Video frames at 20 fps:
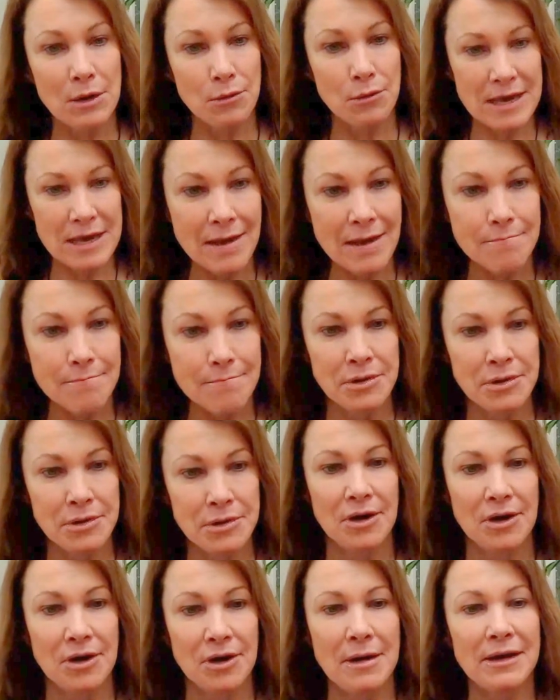We can't
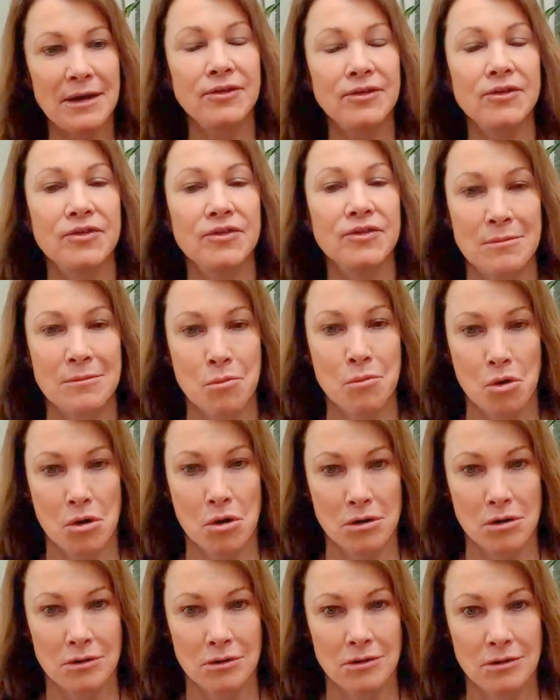build our muscles
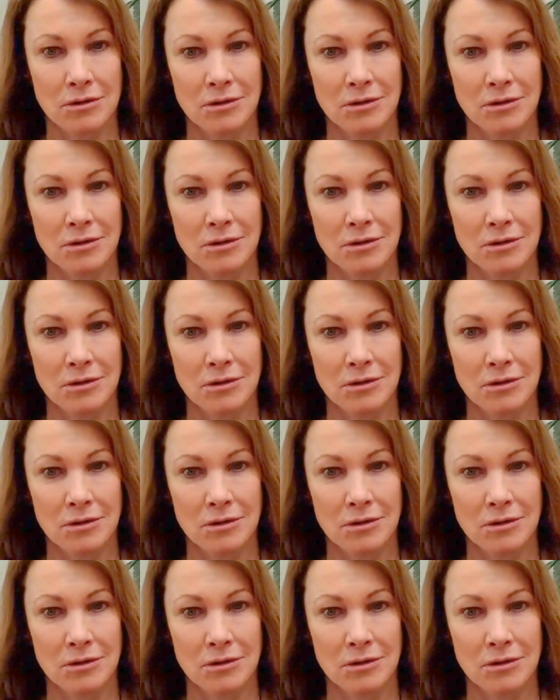anymore.